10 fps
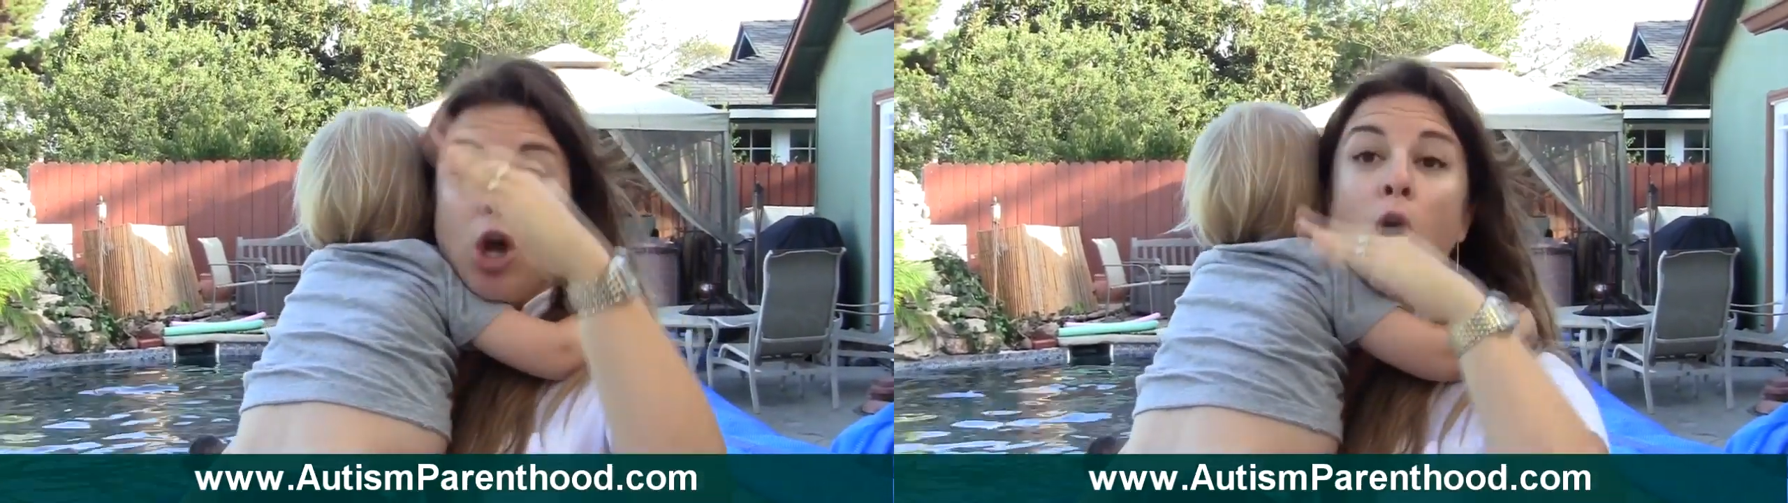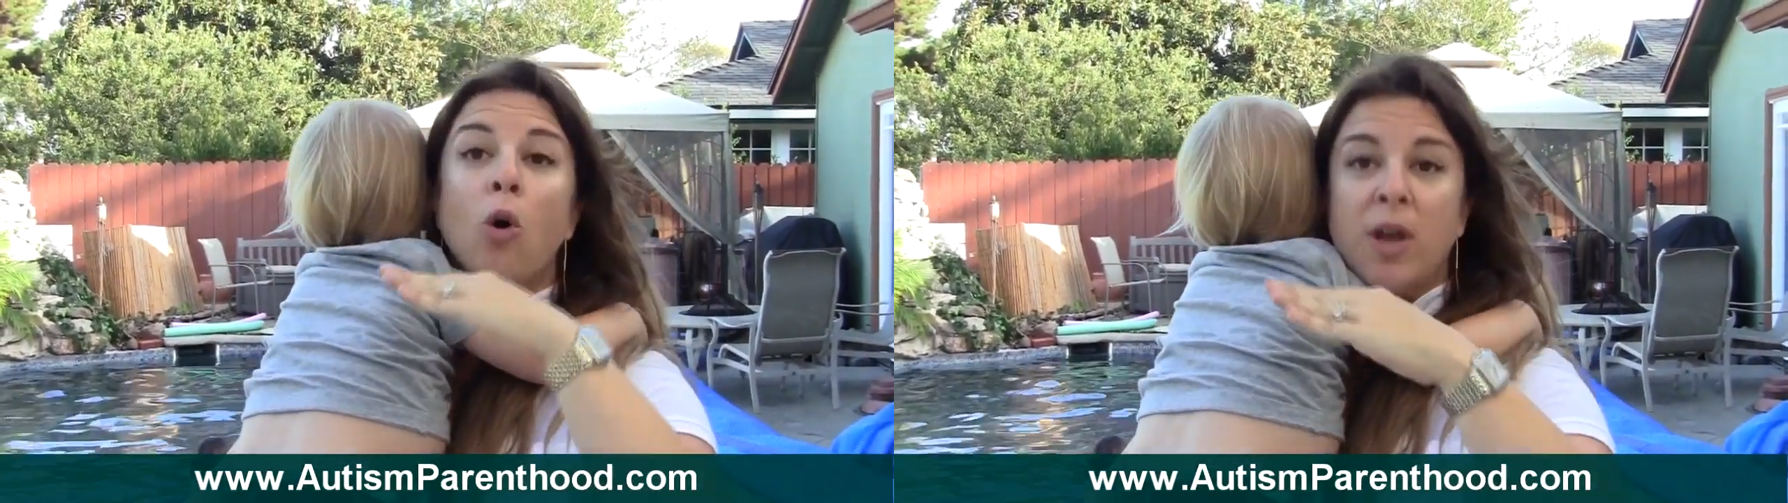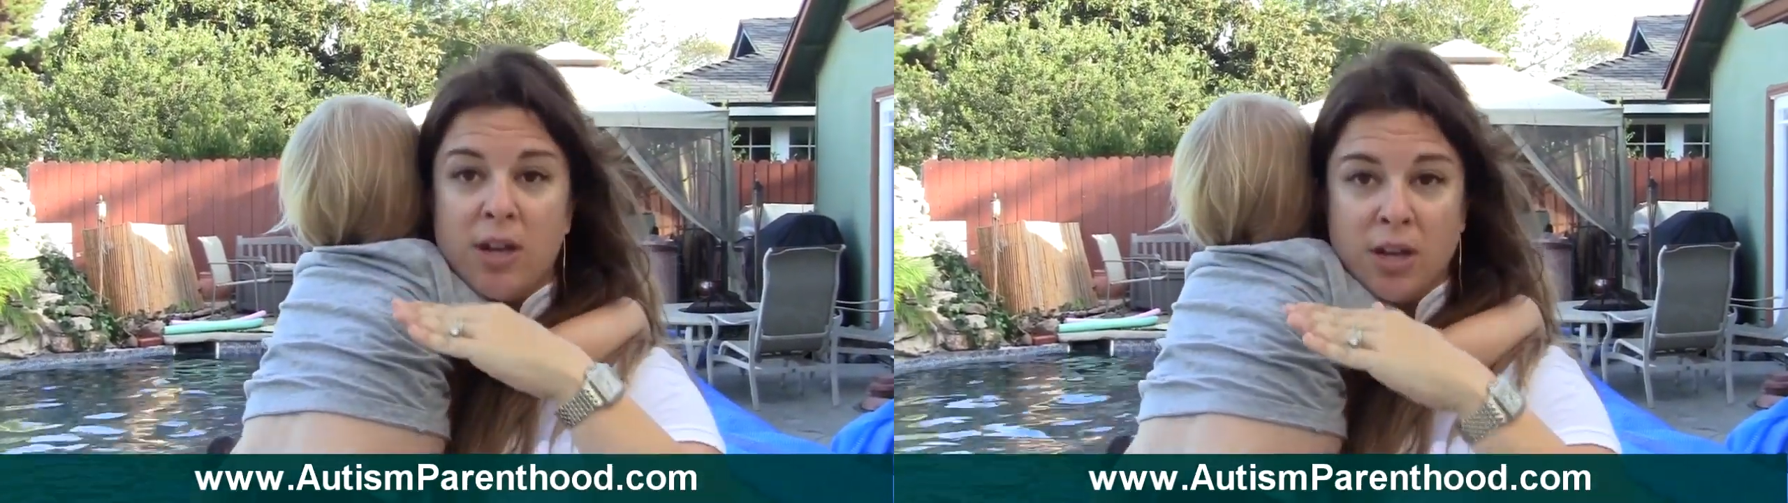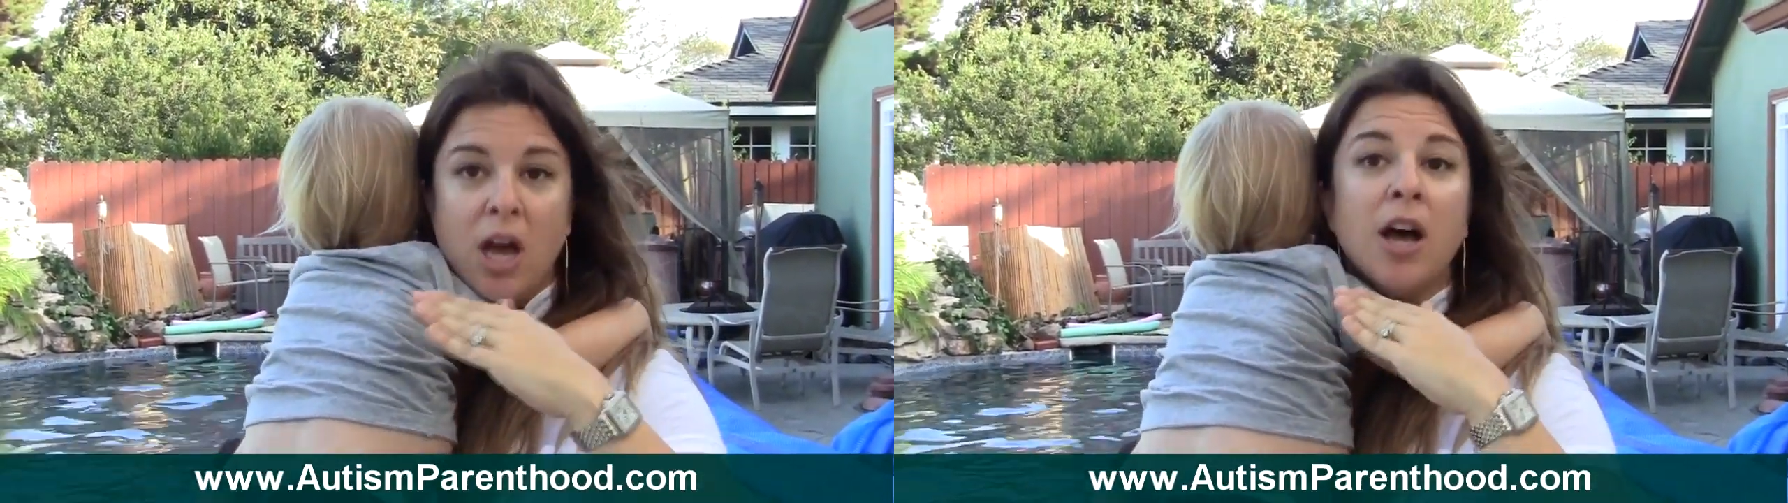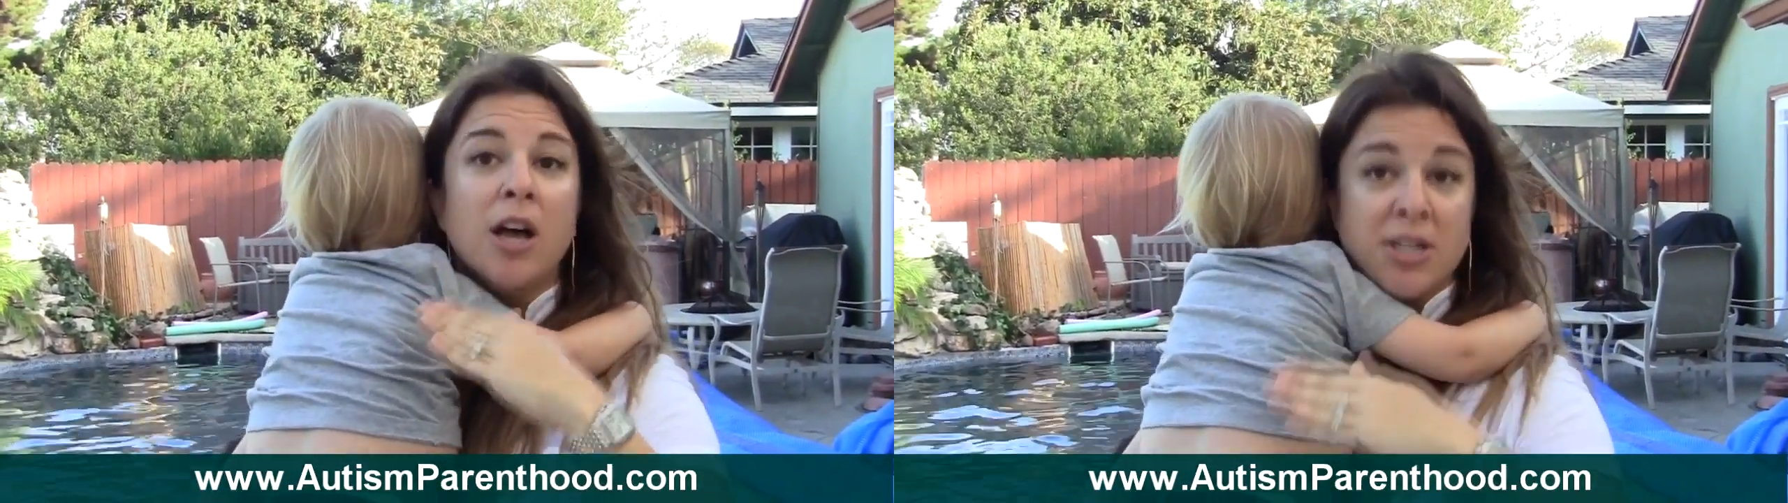go in
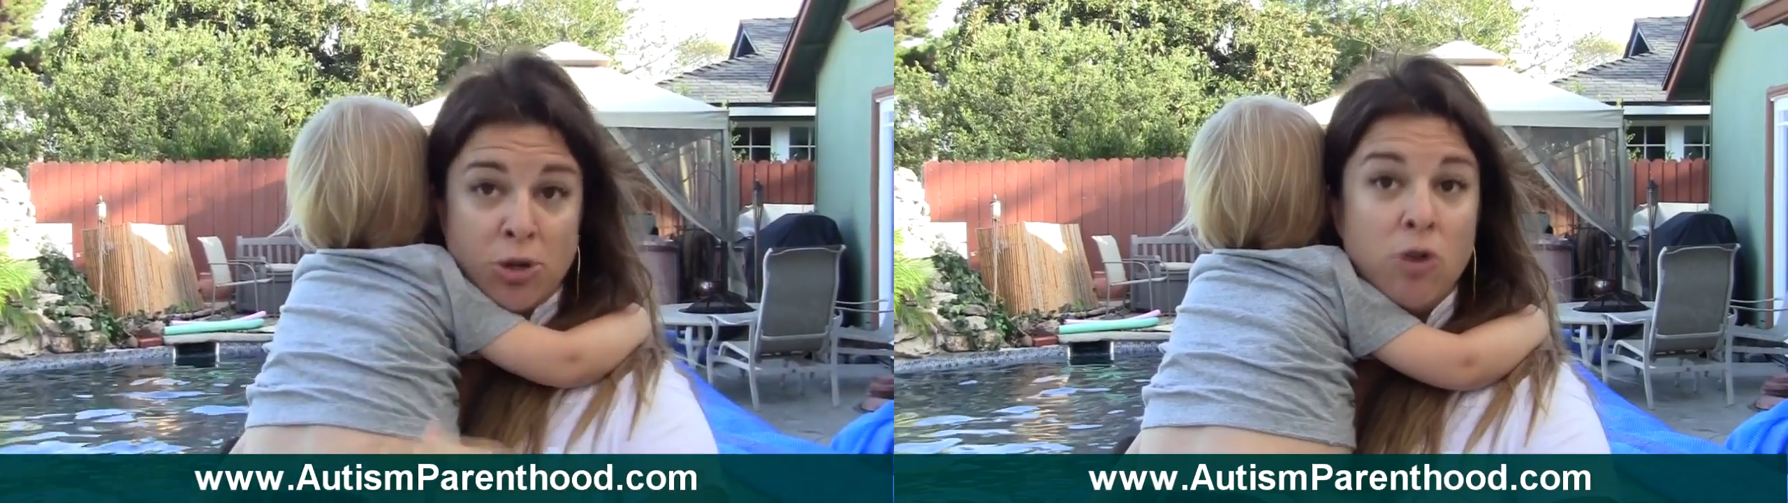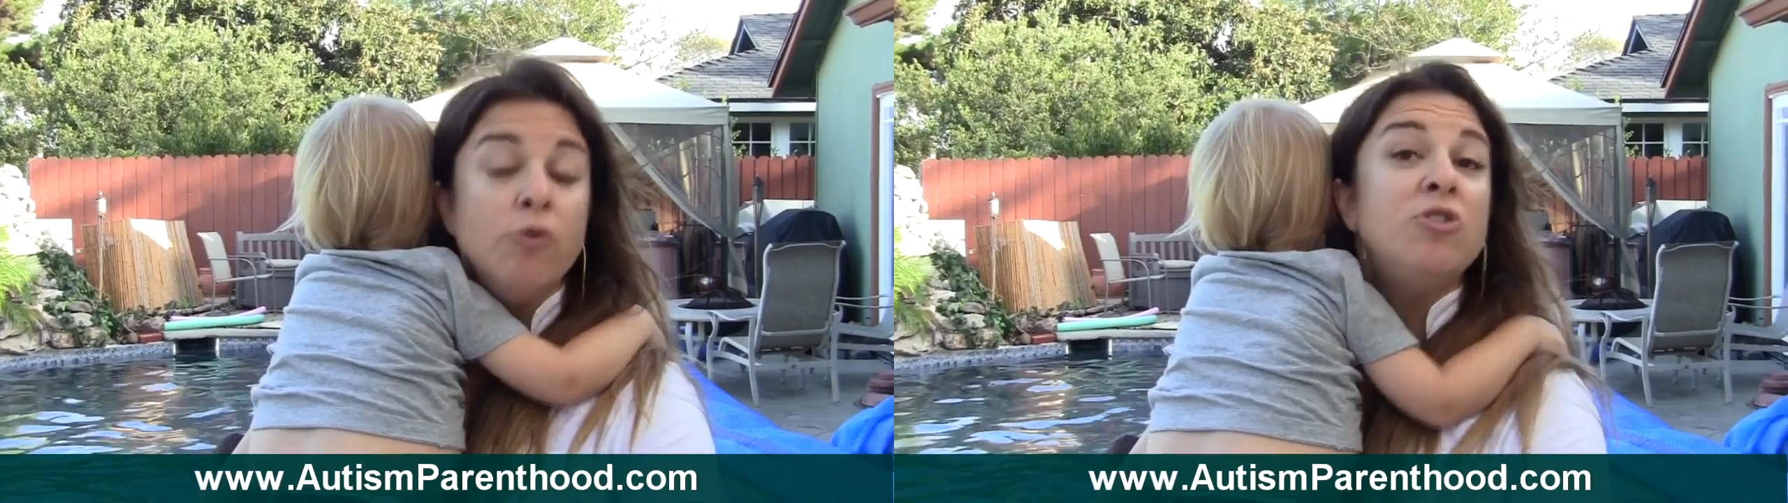a certain